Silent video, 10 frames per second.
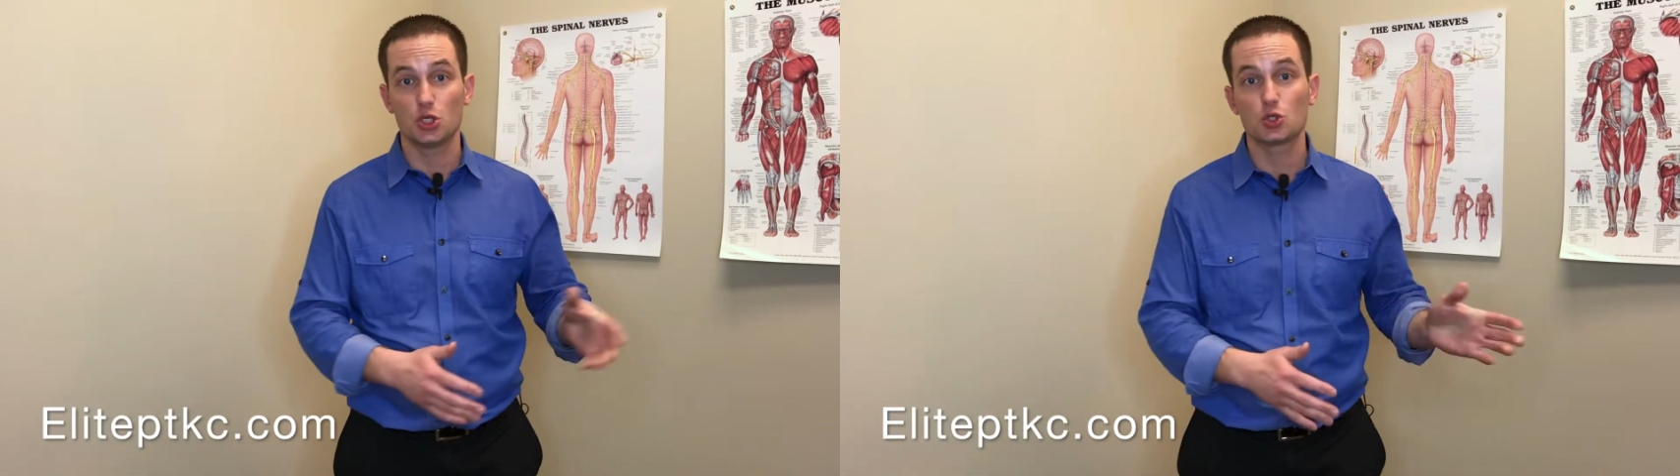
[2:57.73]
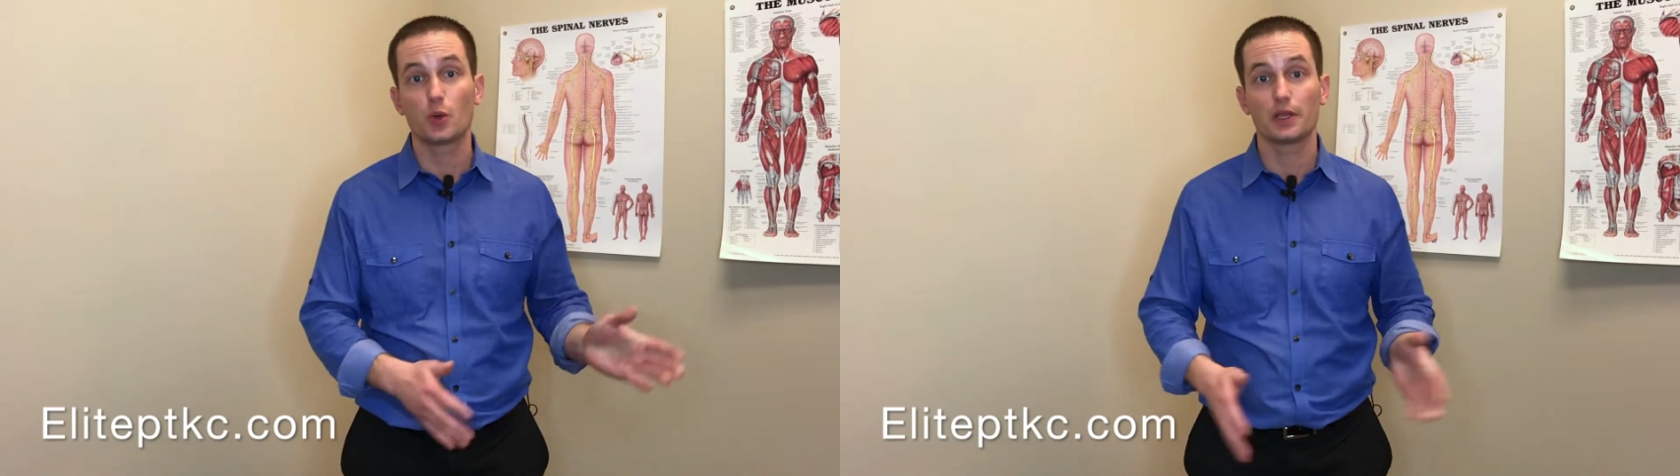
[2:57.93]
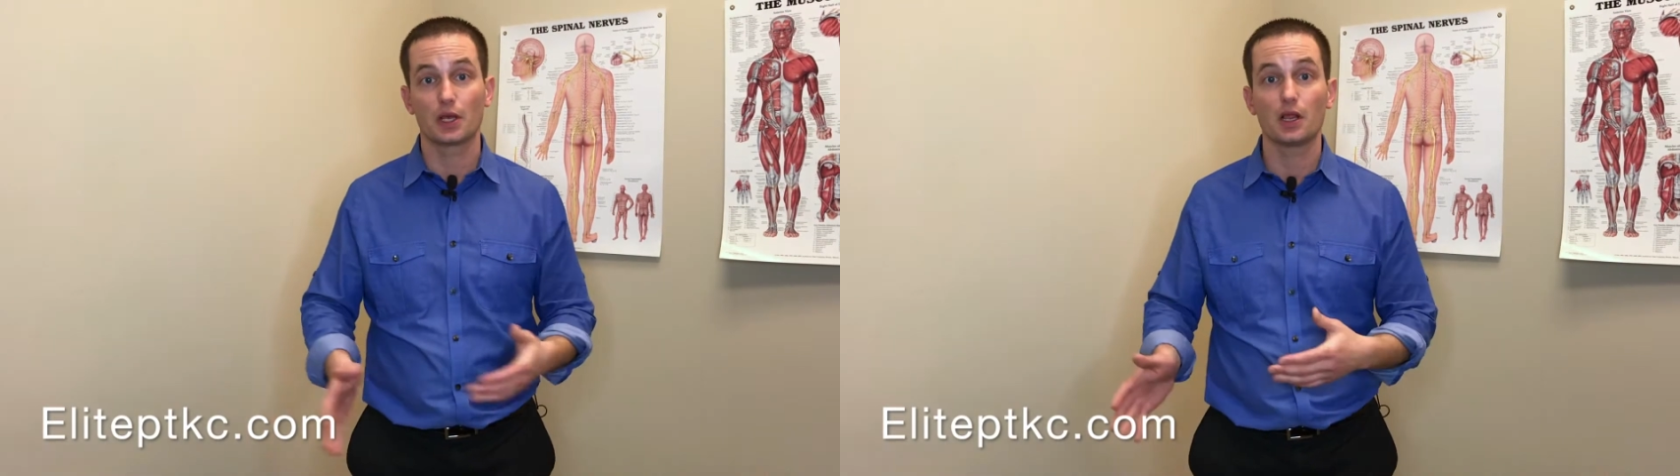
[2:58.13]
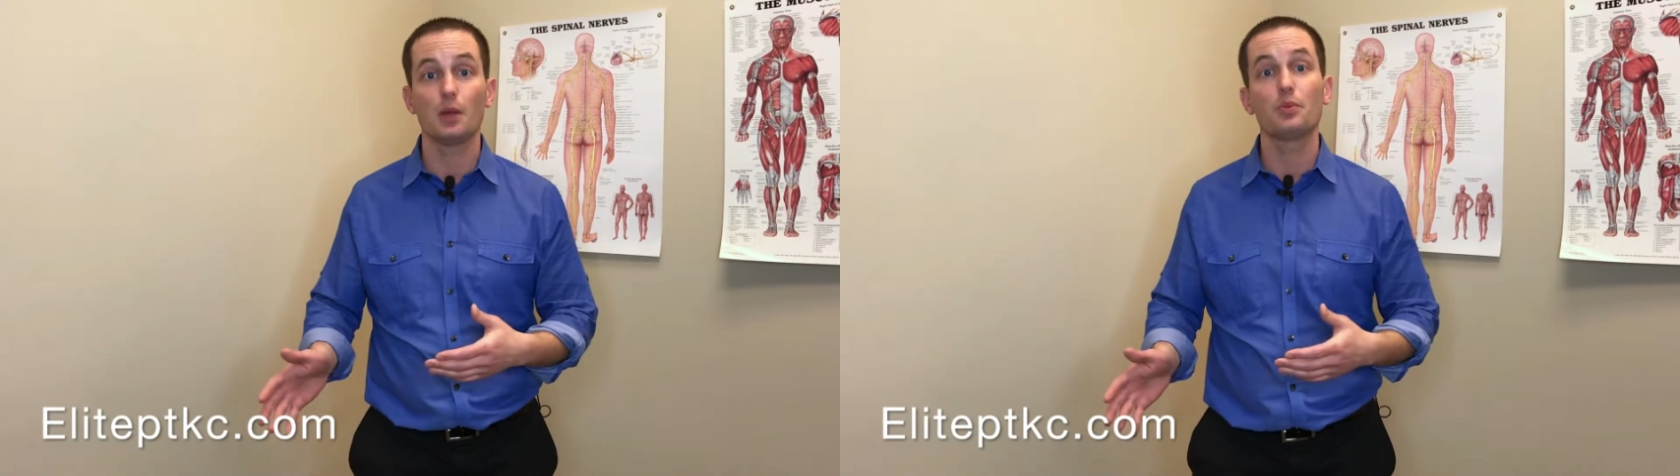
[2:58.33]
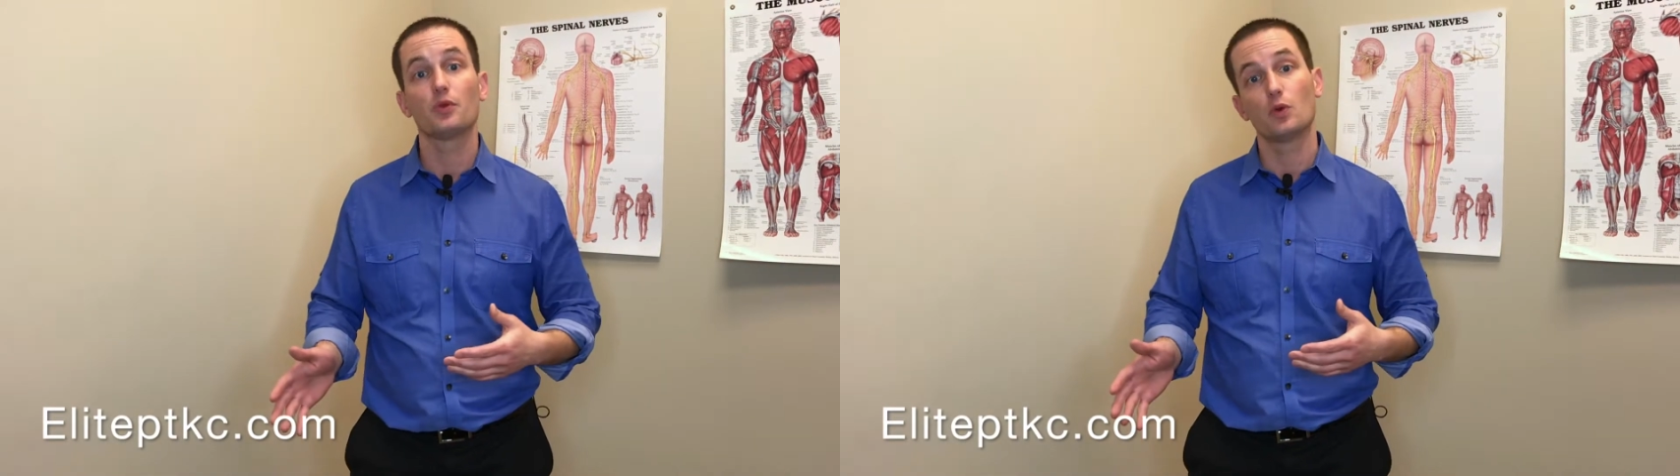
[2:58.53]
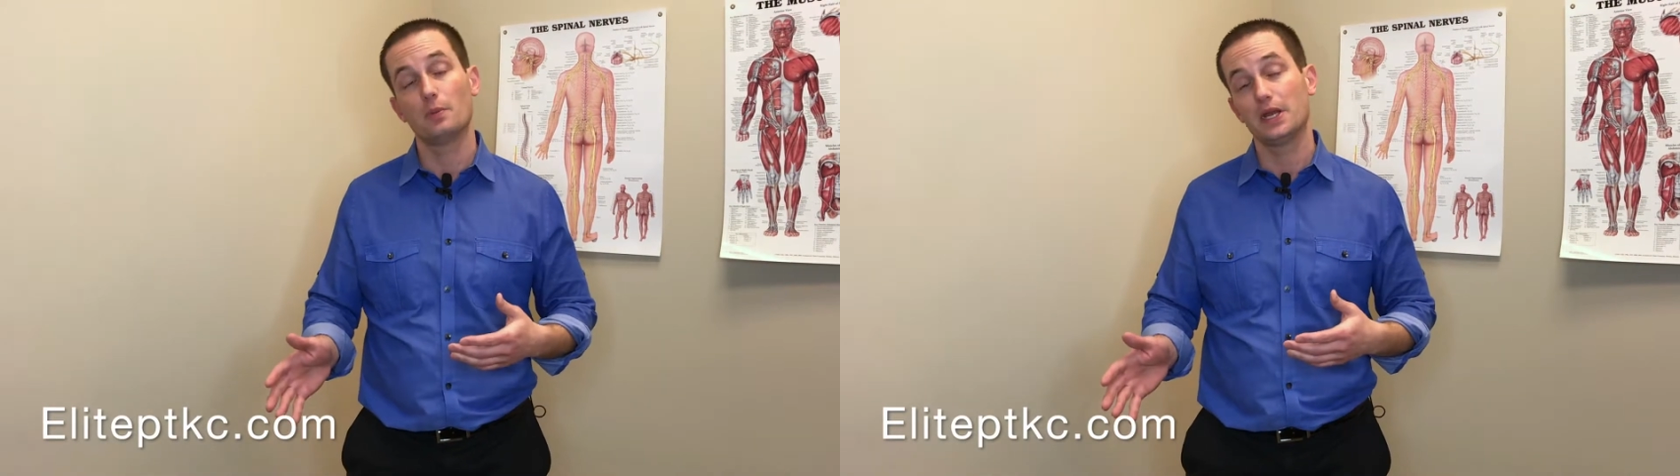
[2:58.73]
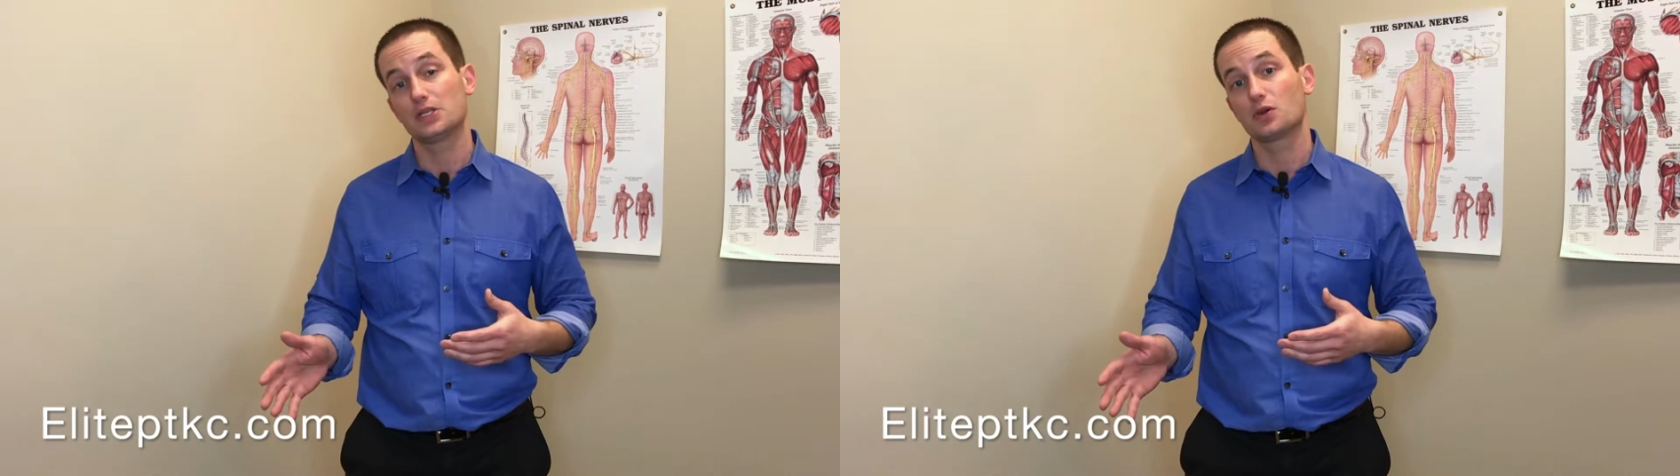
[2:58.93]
you swing the club through in many